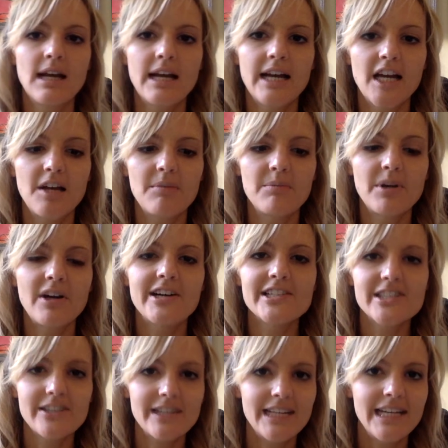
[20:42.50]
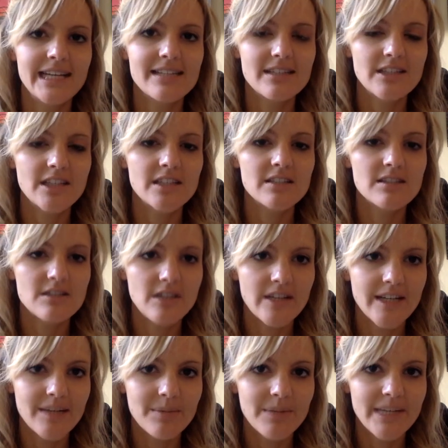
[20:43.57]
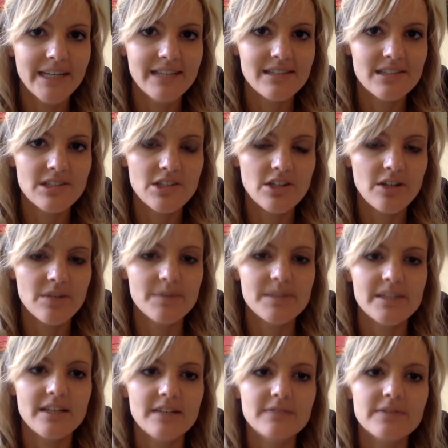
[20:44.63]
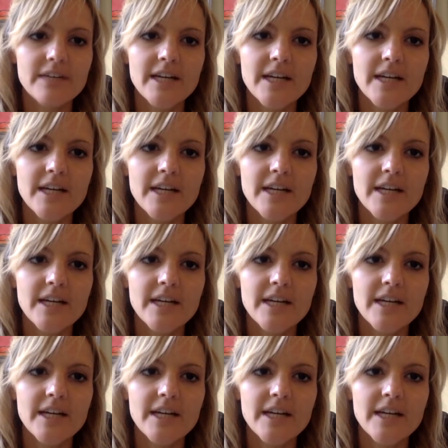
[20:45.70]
but also I think it's a good starting place in terms of